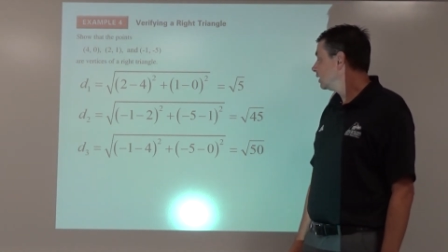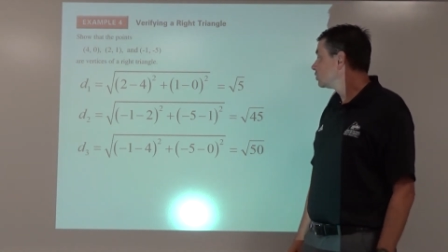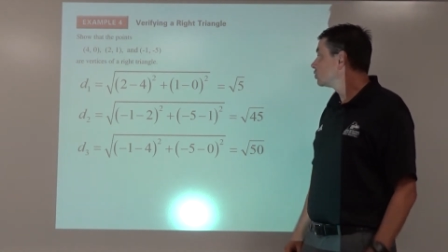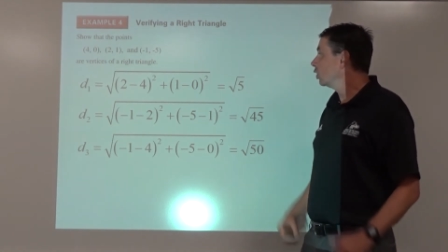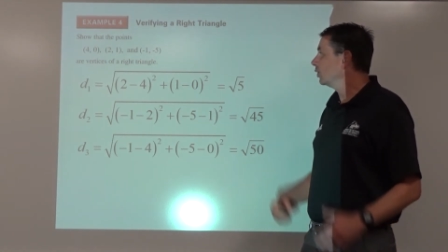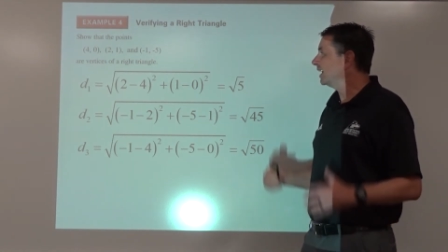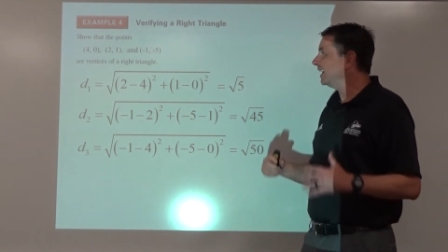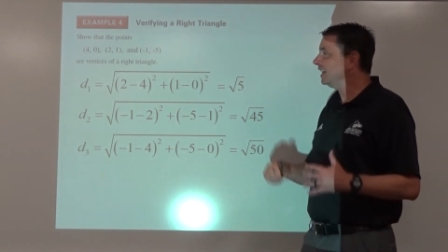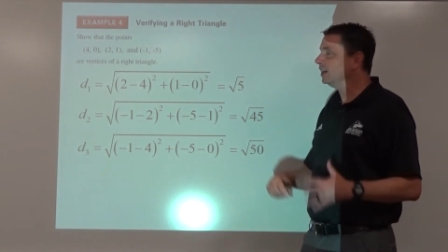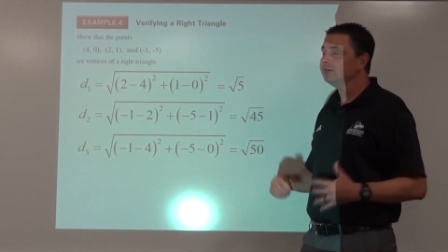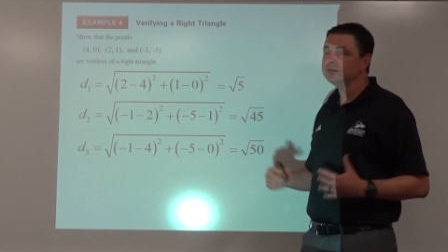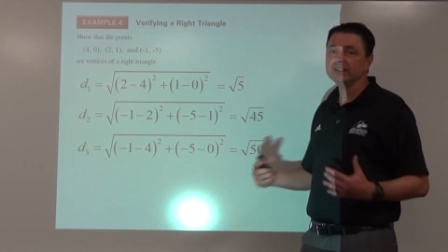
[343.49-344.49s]
So
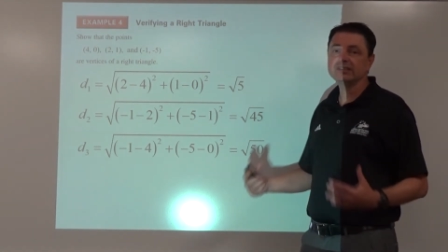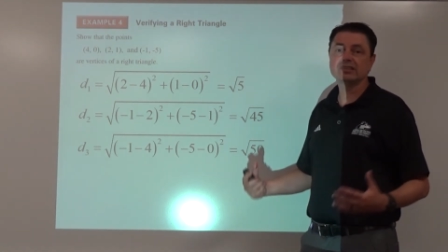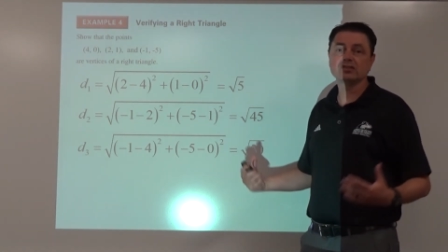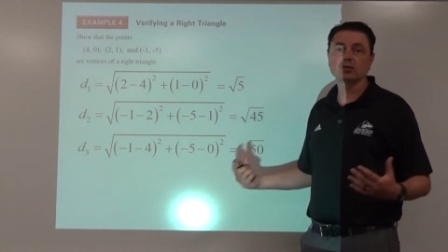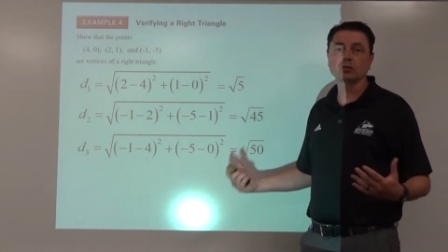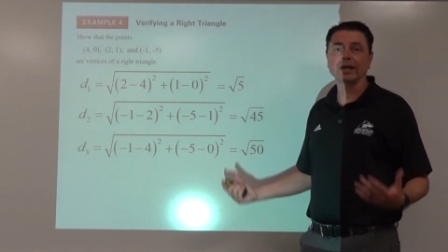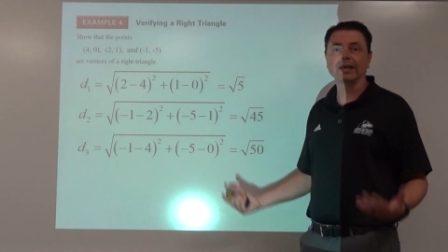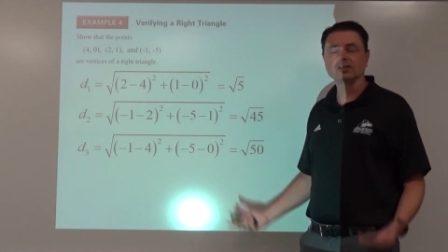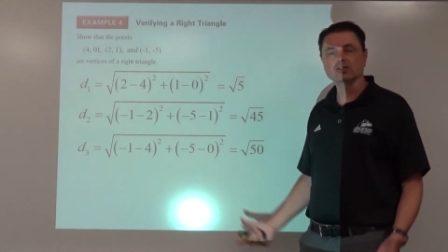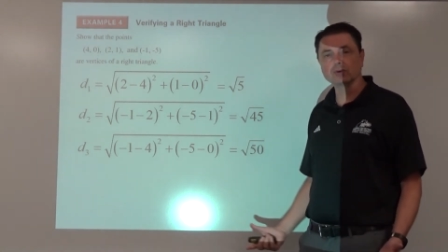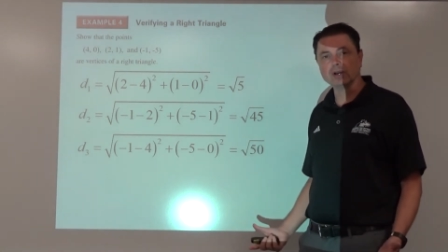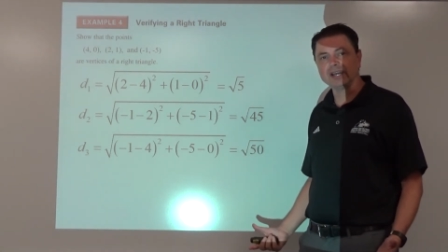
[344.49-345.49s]
if this is a right
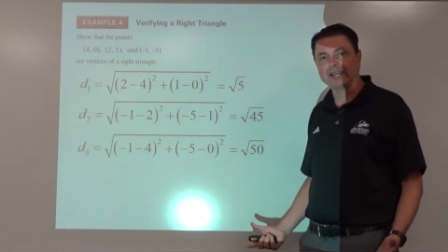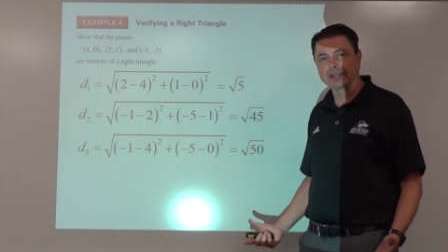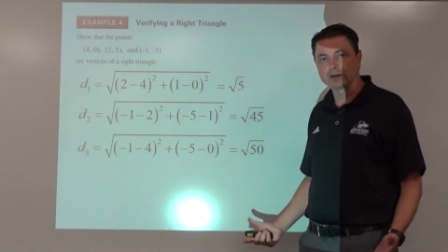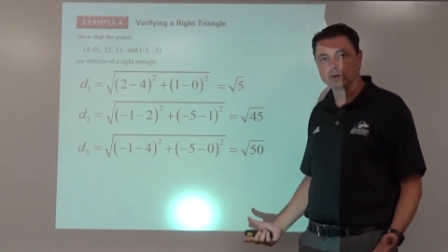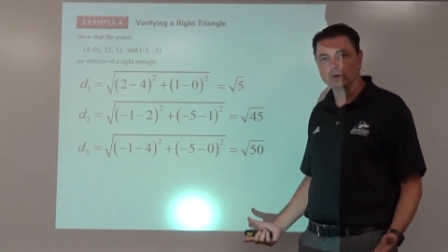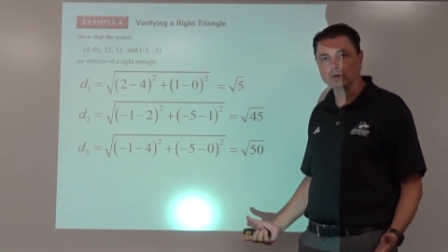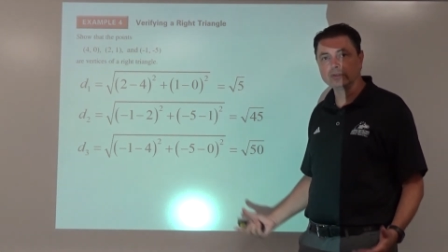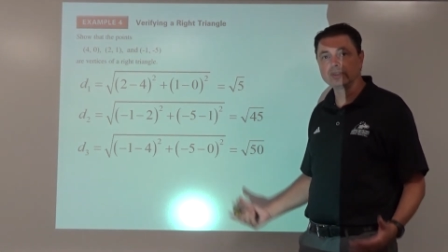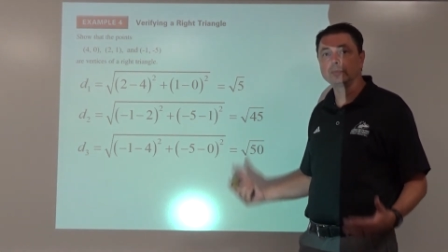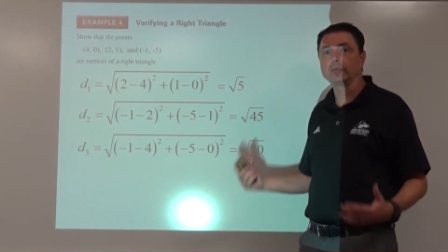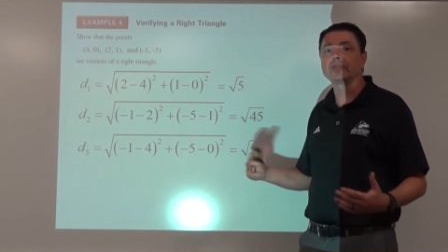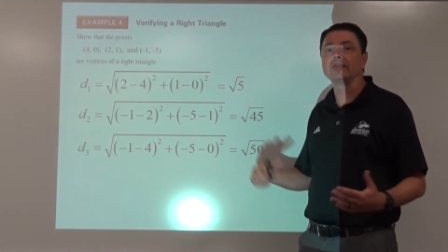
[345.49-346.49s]
triangle,
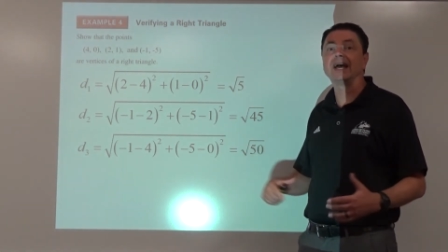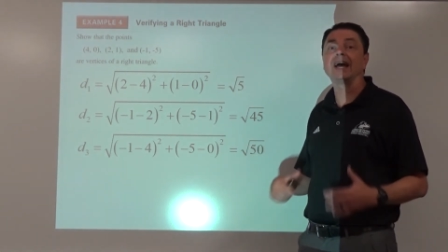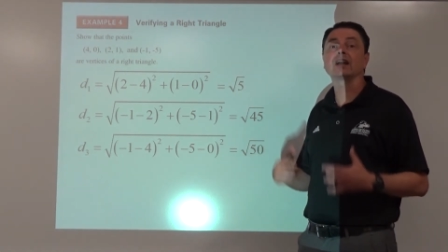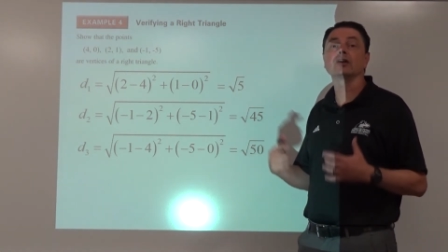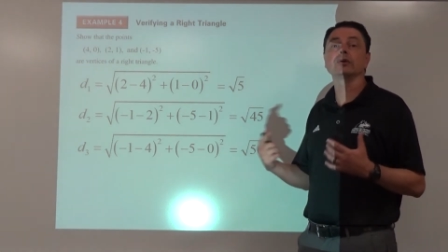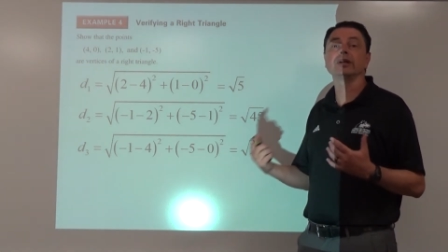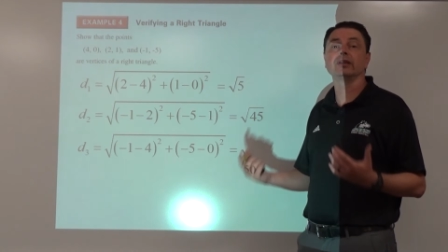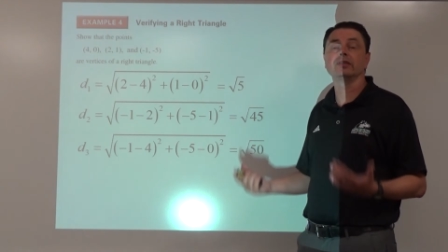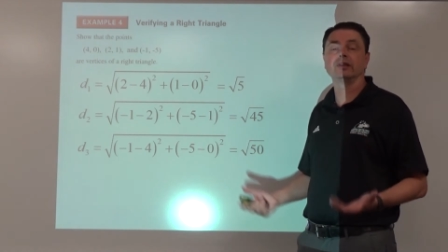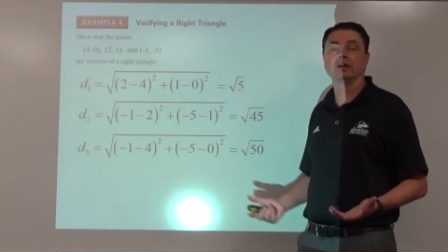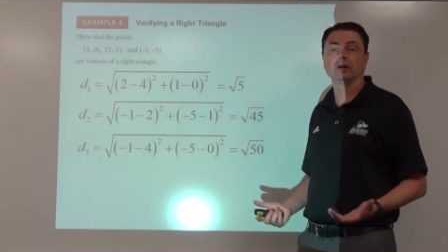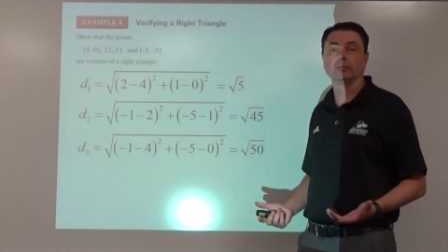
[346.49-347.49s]
the Pythagorean
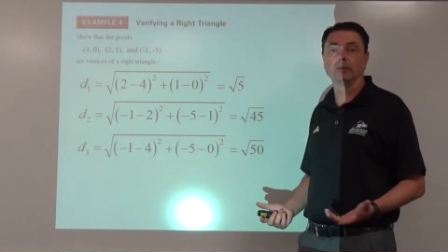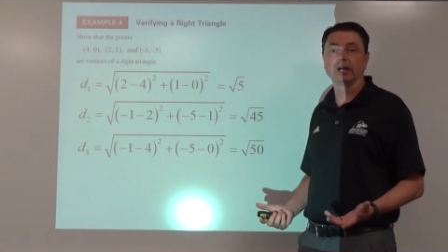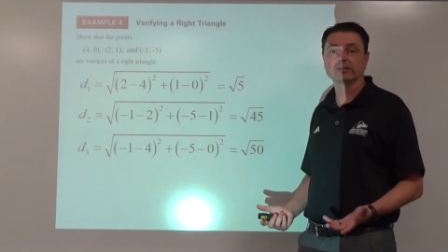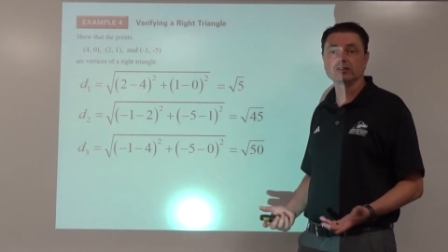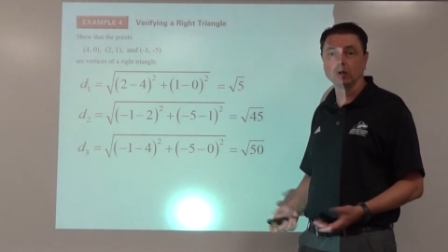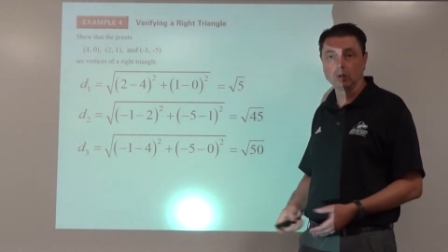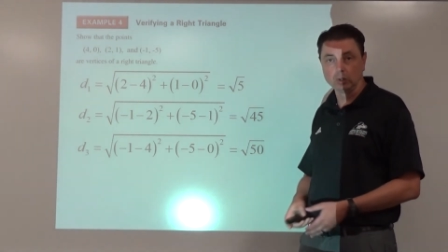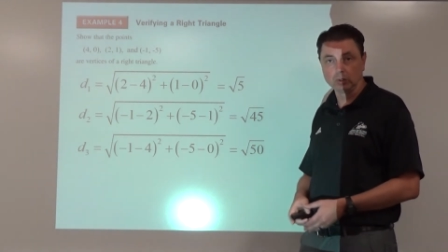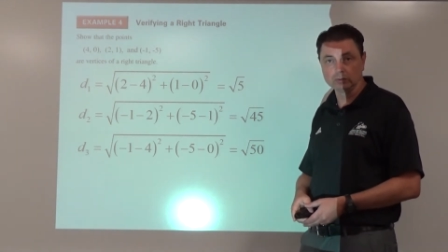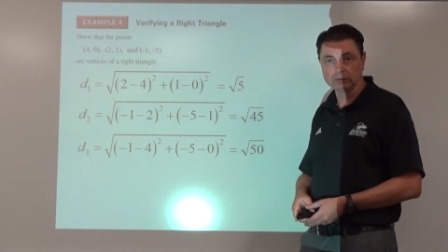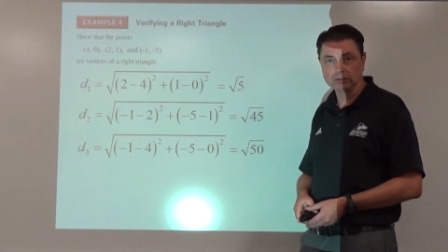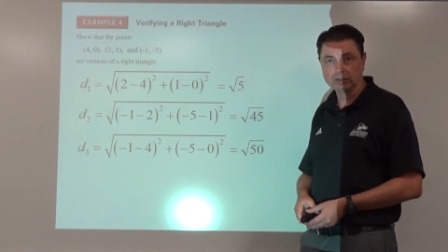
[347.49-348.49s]
theorem must
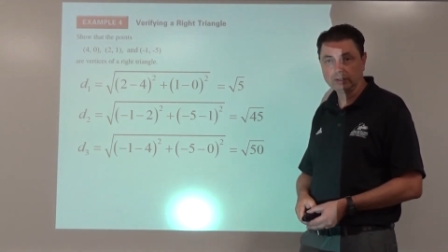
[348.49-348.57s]
hold.